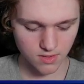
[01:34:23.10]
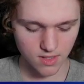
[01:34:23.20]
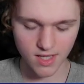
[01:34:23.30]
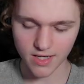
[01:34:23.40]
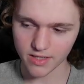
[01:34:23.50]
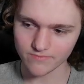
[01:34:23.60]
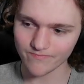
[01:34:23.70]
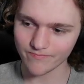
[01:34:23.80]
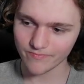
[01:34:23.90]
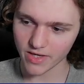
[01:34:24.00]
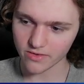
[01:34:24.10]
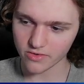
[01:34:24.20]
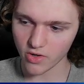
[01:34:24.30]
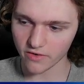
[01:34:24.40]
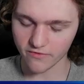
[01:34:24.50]
And I don't know
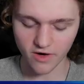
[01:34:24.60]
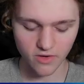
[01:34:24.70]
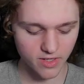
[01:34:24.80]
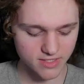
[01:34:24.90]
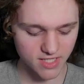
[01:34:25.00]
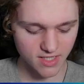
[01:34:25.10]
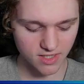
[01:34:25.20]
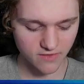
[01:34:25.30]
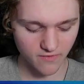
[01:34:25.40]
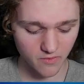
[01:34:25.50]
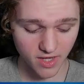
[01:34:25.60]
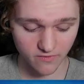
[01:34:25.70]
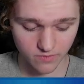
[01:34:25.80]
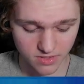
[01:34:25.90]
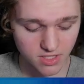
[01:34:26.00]
how far I want to take it. Like if I want to have
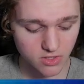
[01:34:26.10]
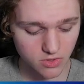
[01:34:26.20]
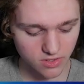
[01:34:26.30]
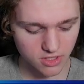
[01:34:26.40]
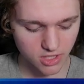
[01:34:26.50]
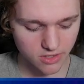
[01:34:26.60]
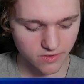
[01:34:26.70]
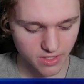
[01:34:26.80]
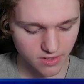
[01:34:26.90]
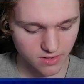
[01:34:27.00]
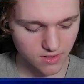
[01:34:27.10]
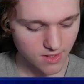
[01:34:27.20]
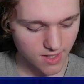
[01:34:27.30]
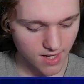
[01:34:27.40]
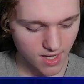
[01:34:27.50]
procedurally generated
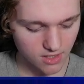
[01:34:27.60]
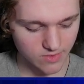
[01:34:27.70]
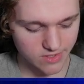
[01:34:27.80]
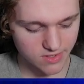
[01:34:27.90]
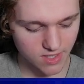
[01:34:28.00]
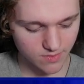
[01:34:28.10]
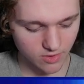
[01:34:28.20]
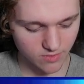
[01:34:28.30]
elements at that point.